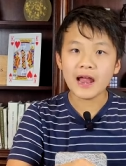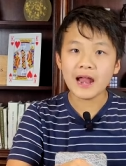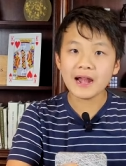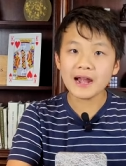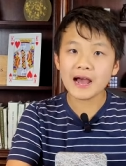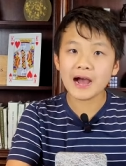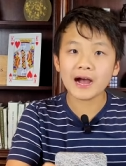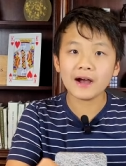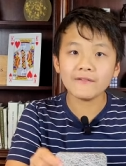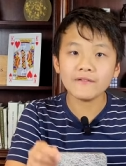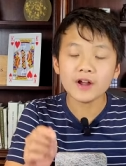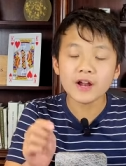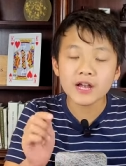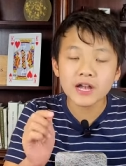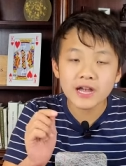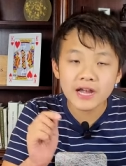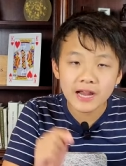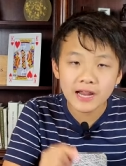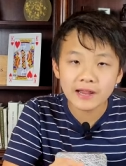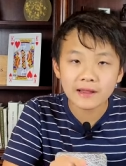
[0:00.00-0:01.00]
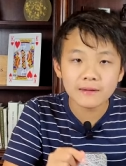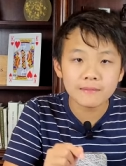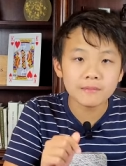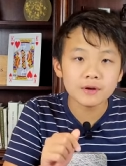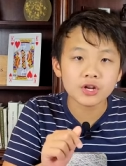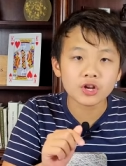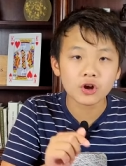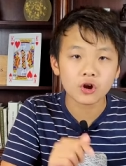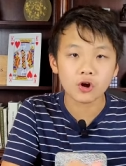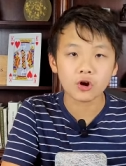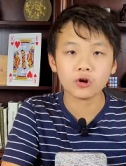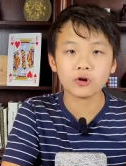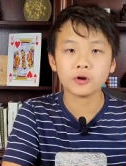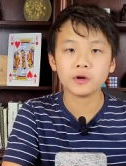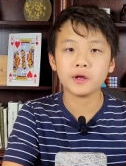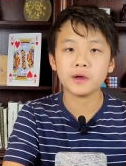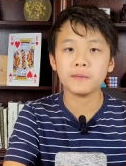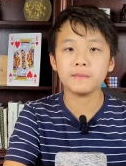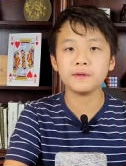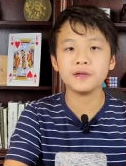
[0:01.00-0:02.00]
and have a named
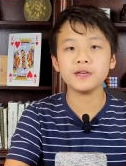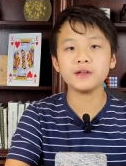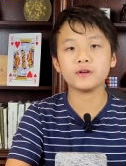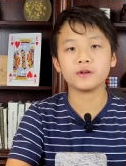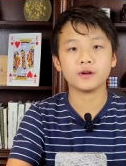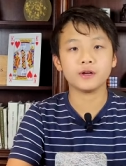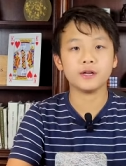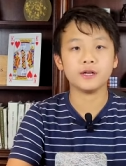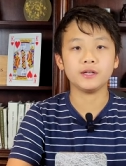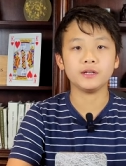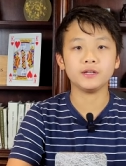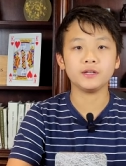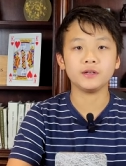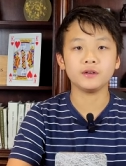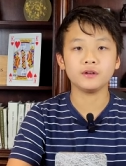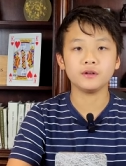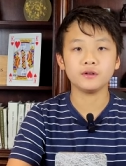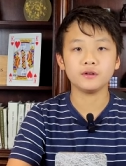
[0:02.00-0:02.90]
card appear in it.